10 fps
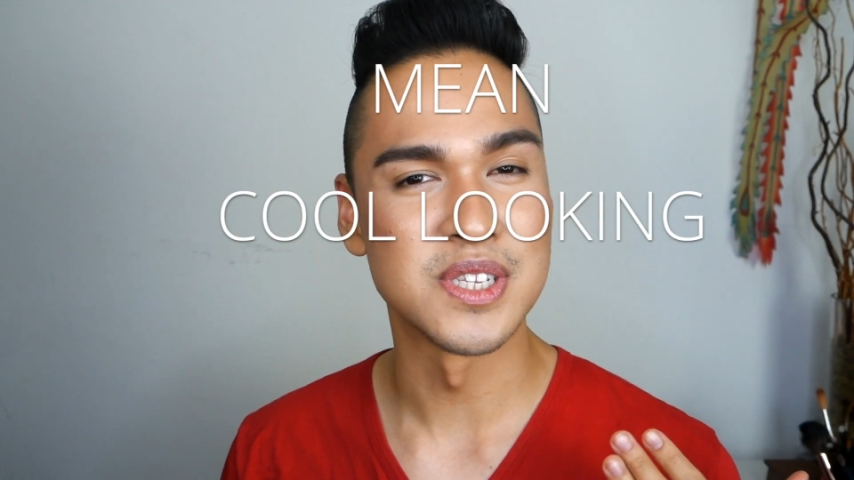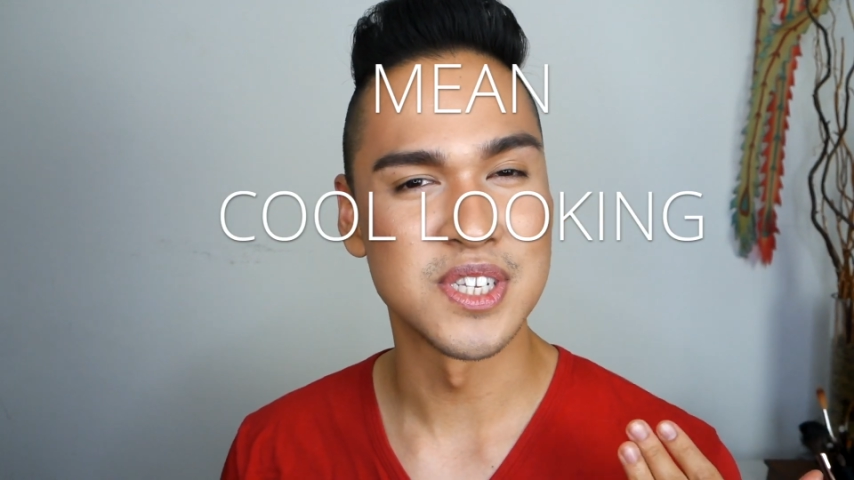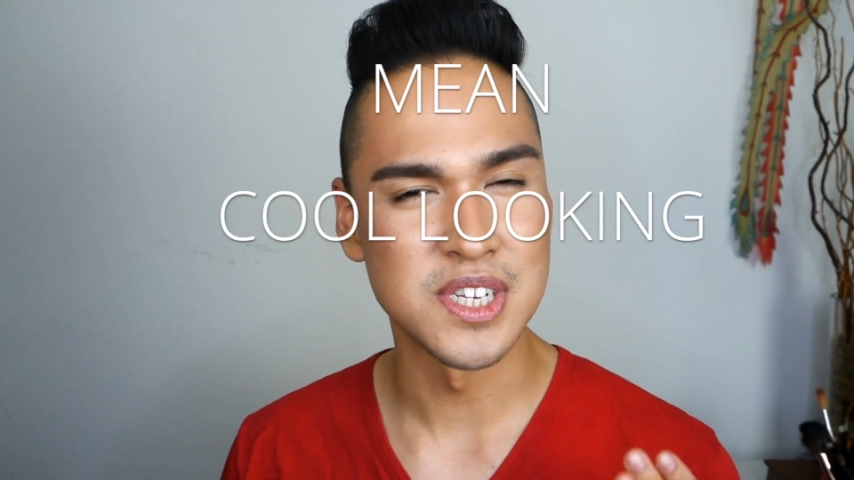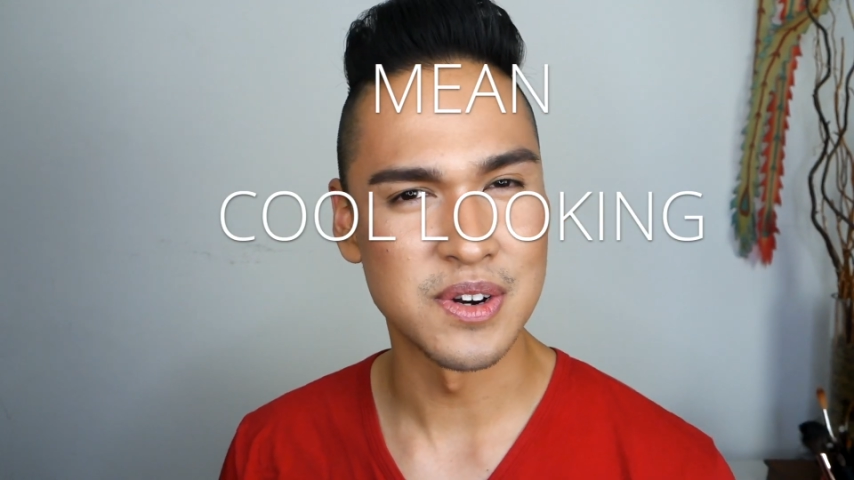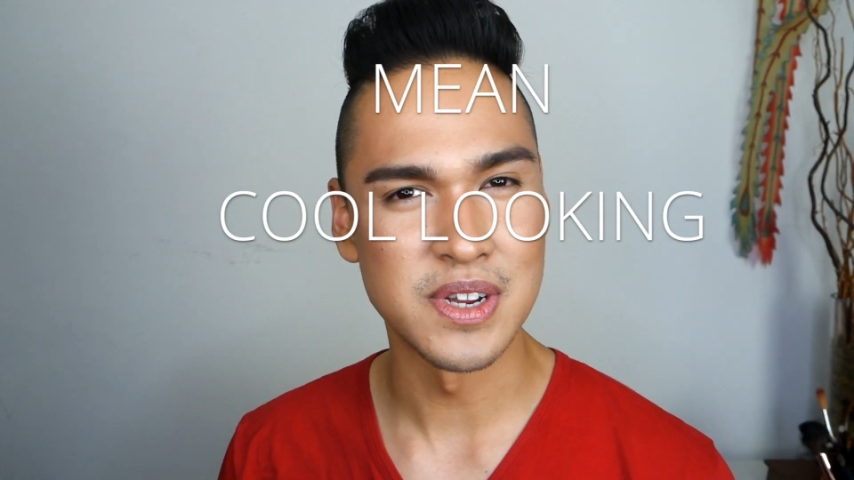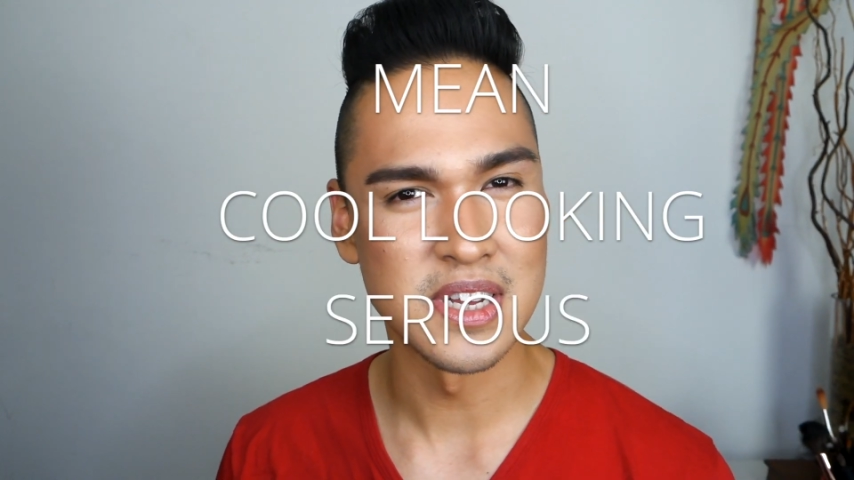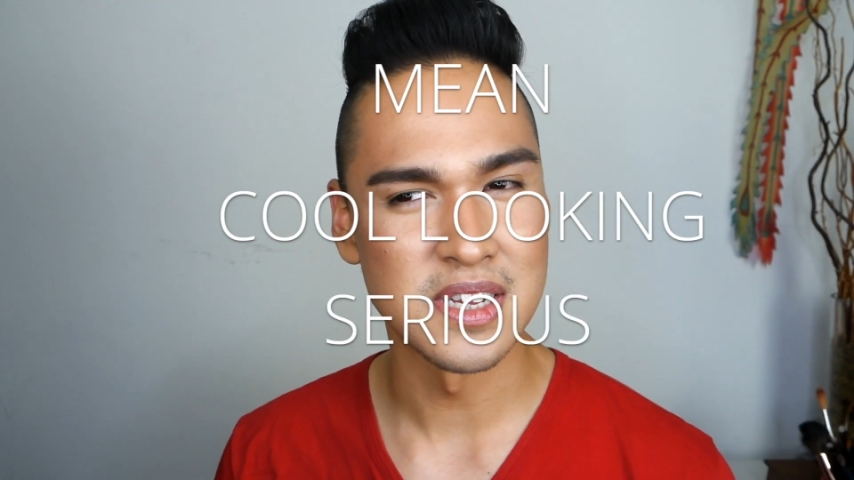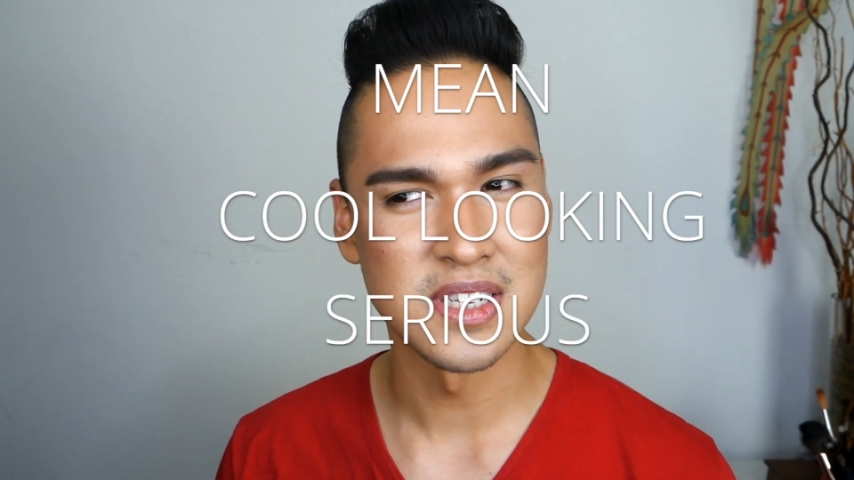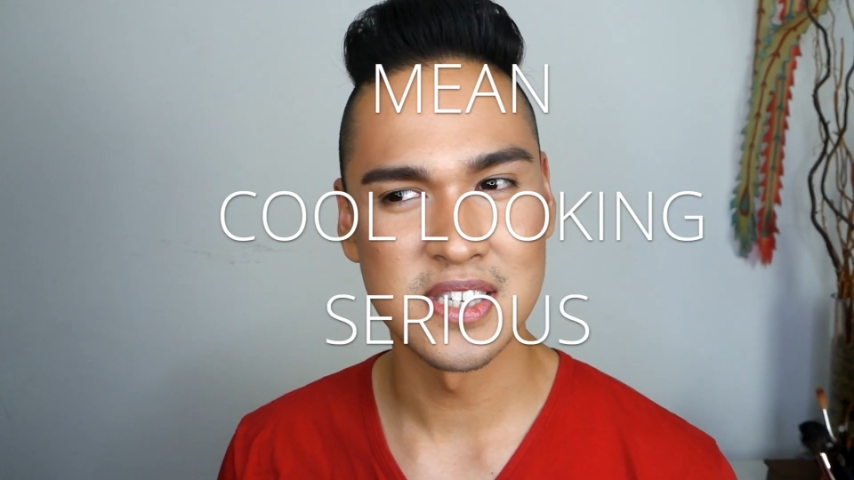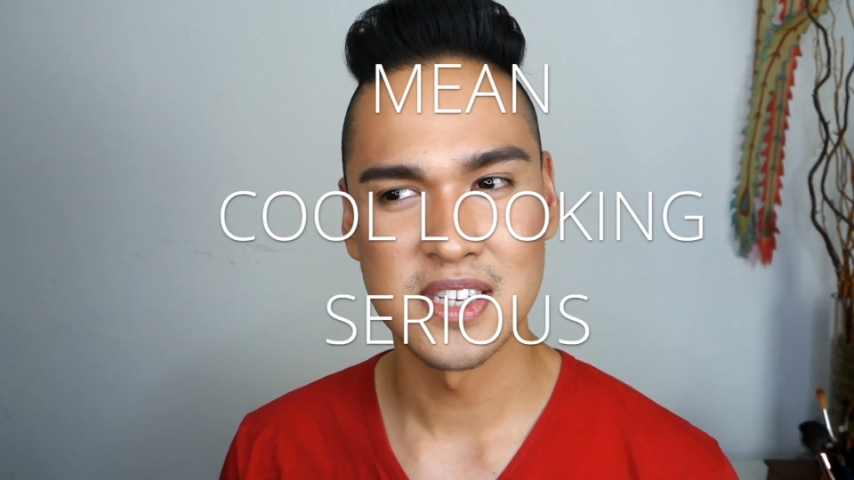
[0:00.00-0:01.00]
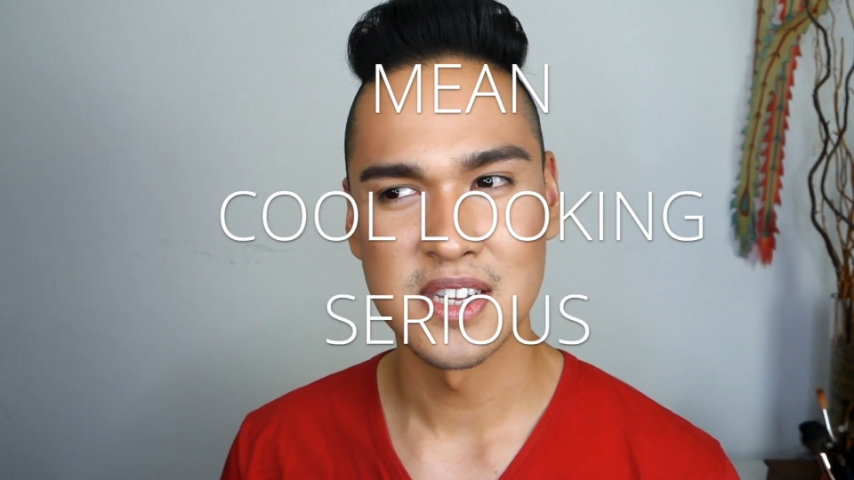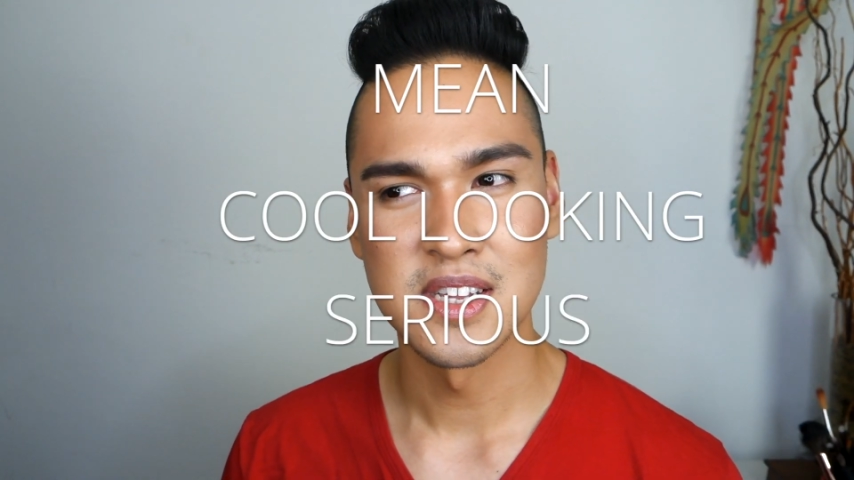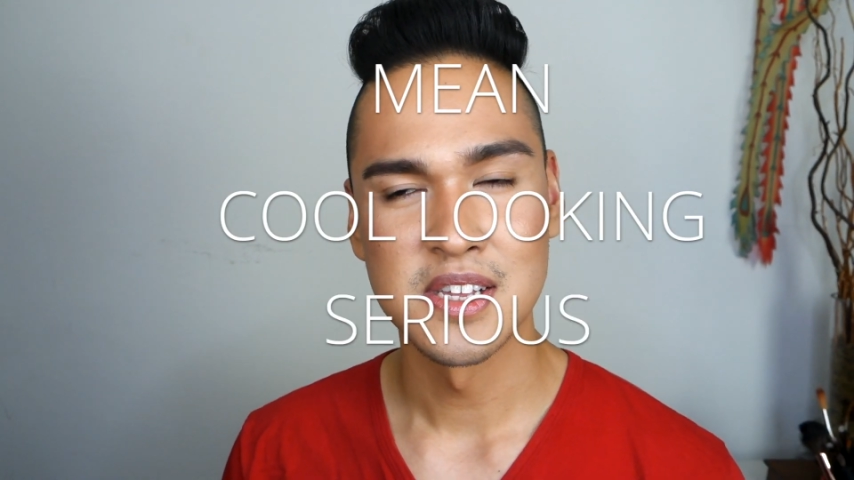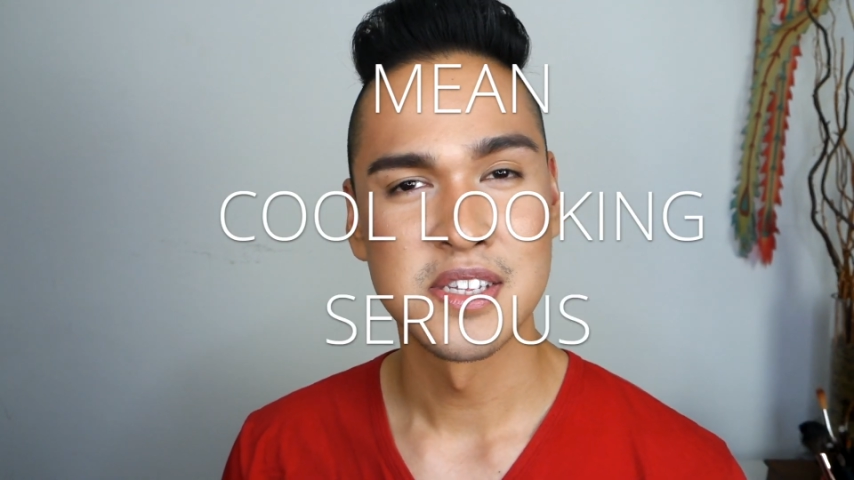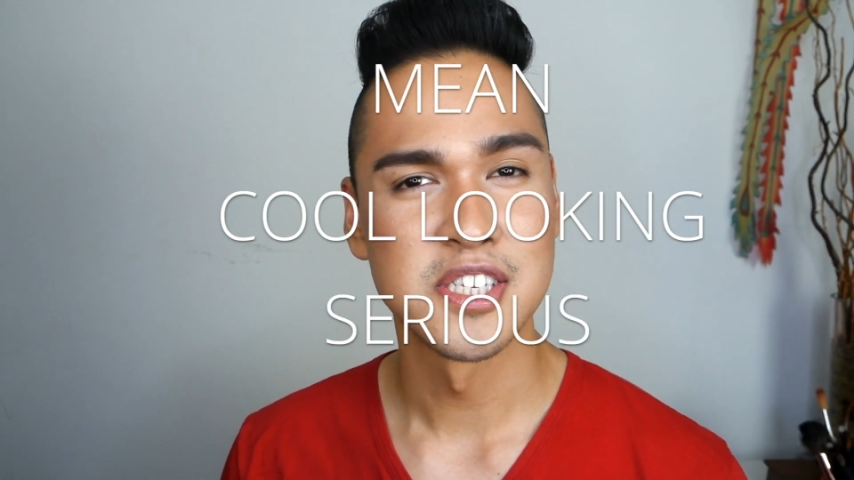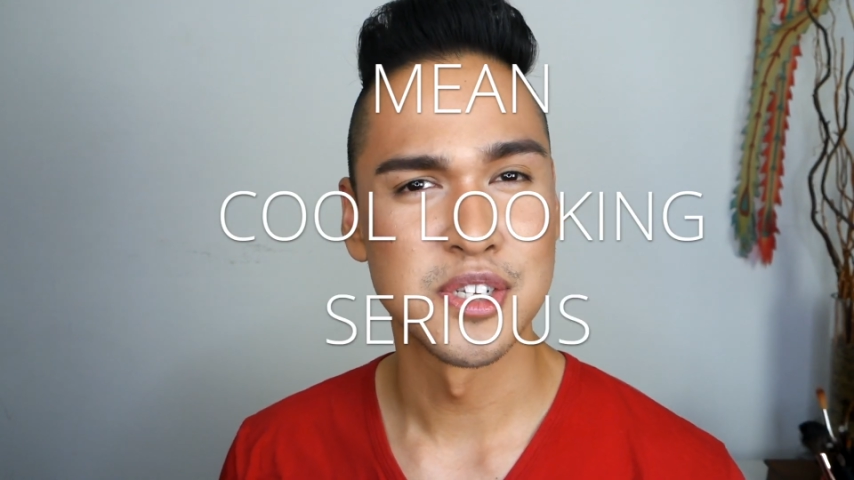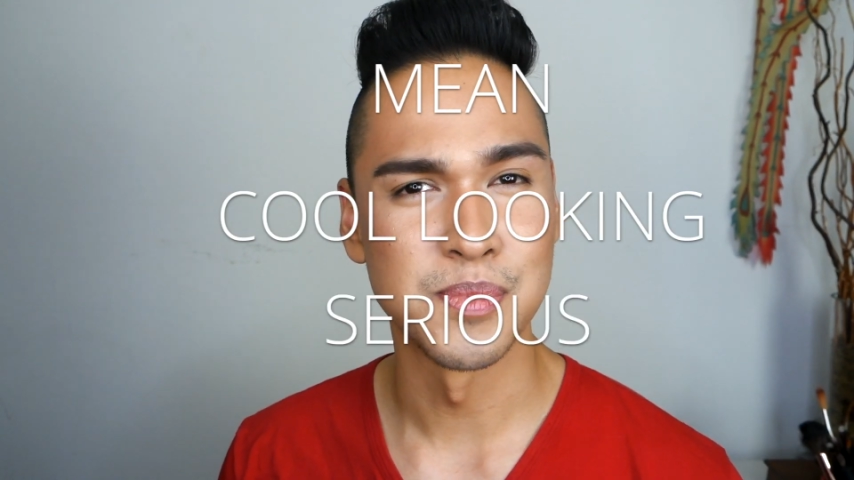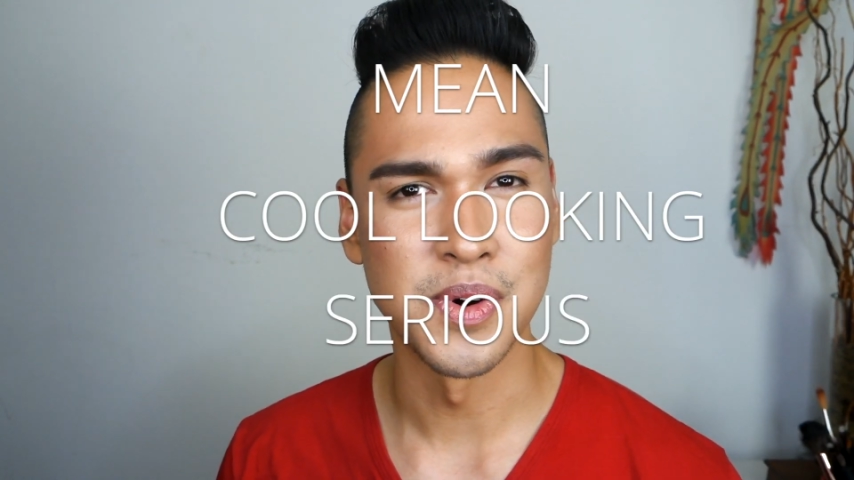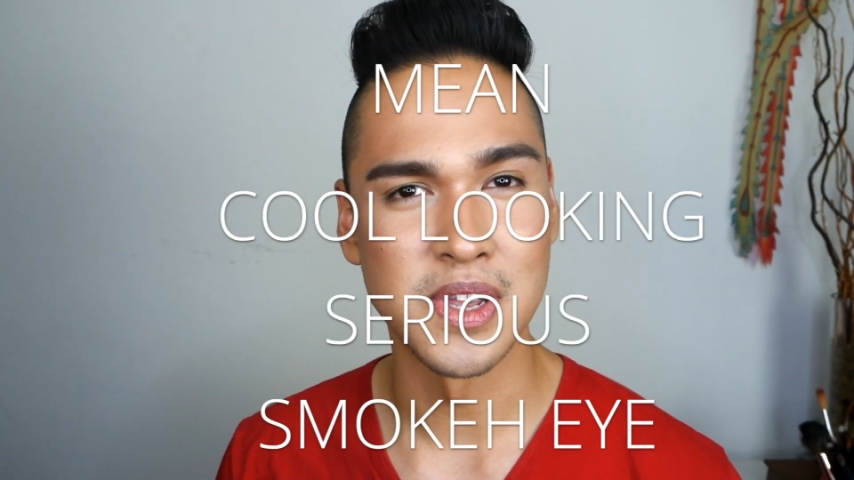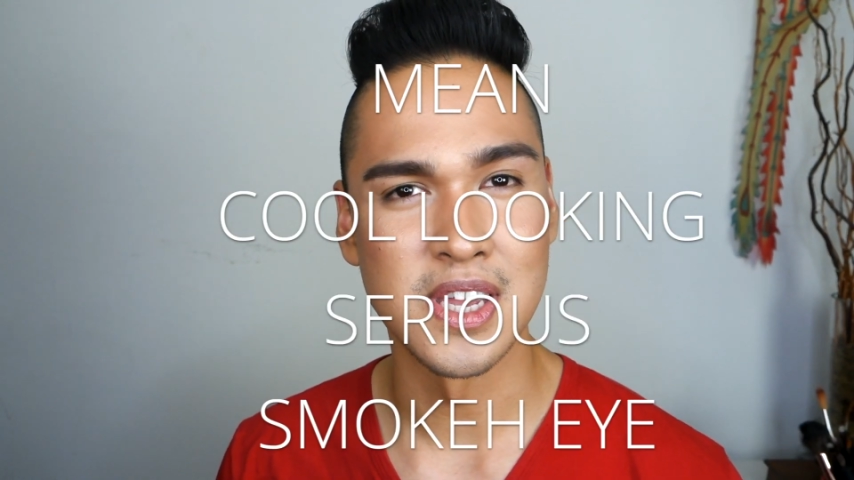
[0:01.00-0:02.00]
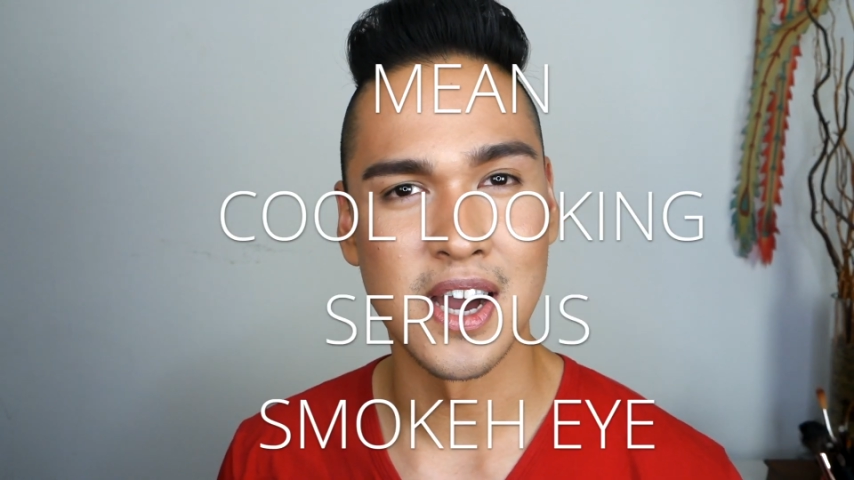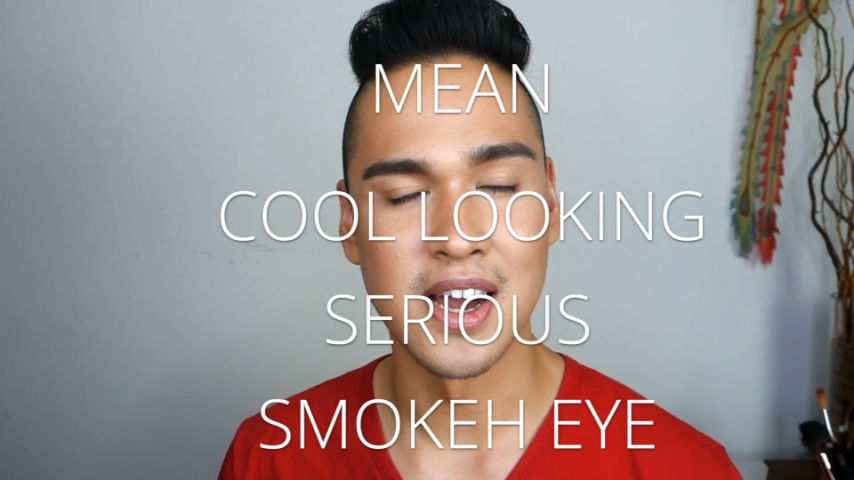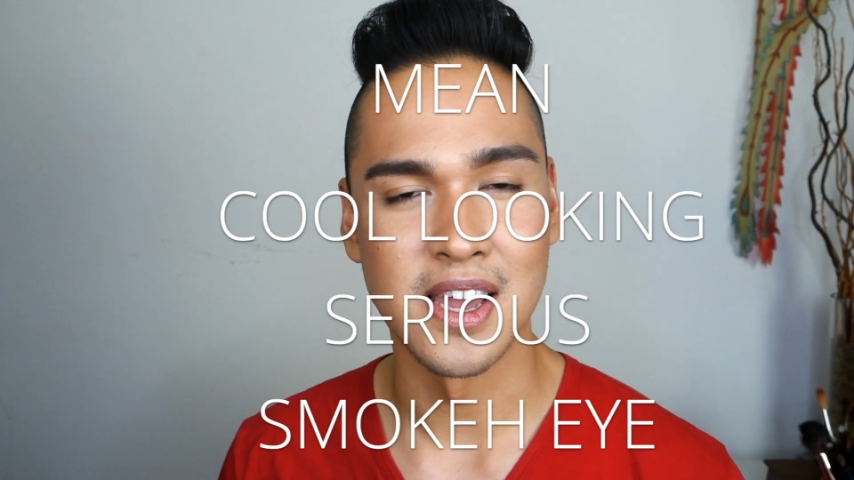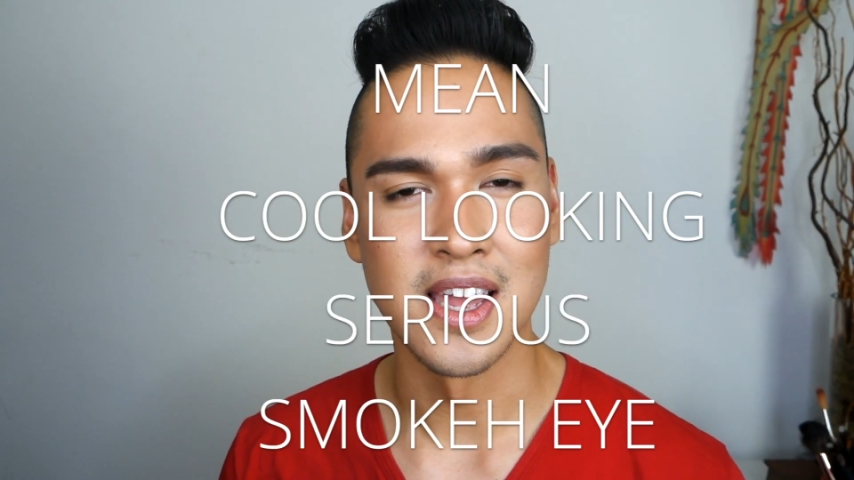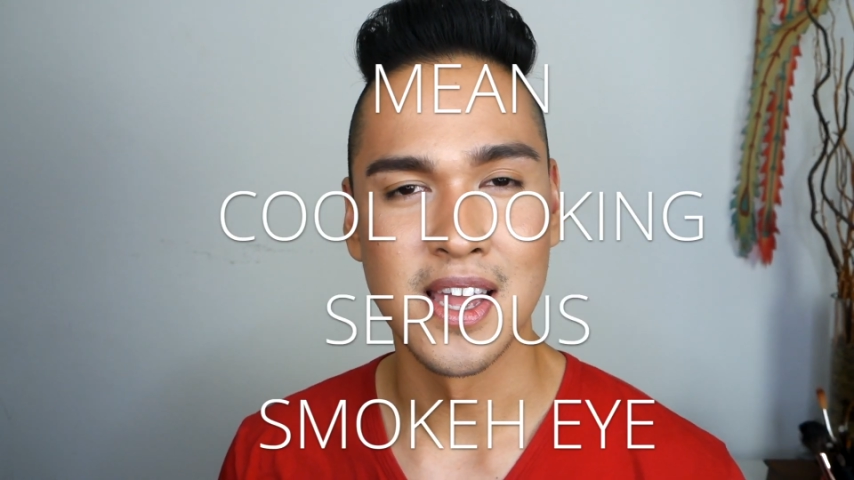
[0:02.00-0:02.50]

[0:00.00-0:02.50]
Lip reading: serious smoky eye.